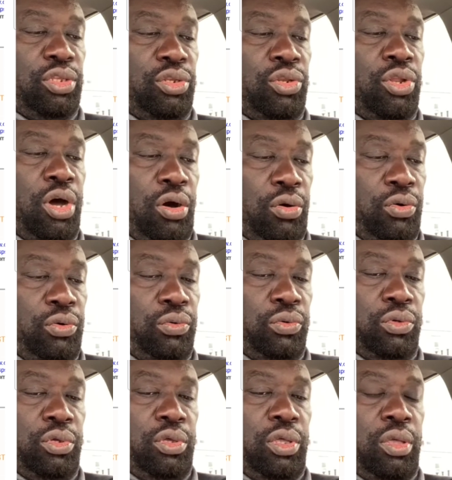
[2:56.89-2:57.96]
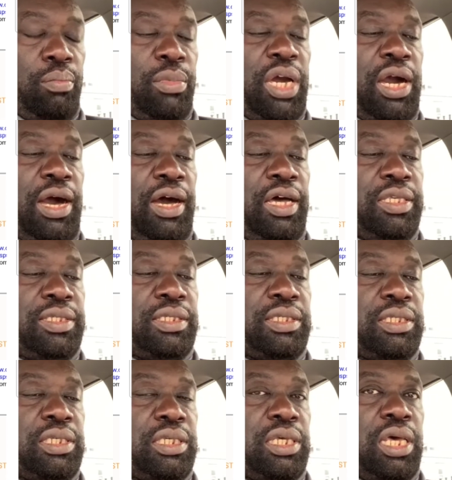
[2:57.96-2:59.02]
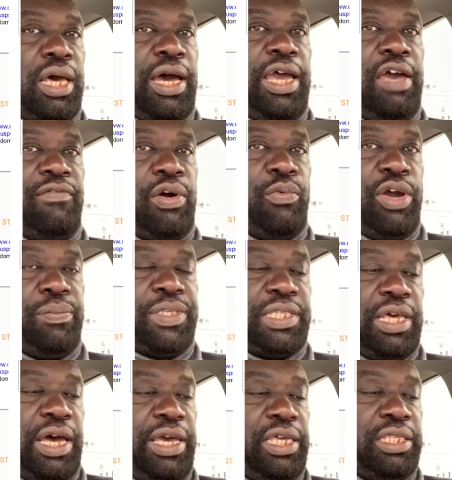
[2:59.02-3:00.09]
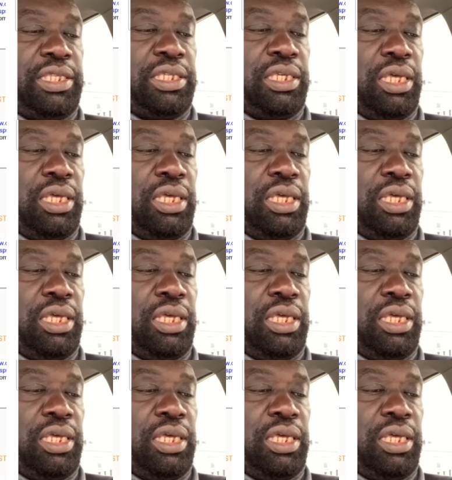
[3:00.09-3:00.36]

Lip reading: Now, because I have a website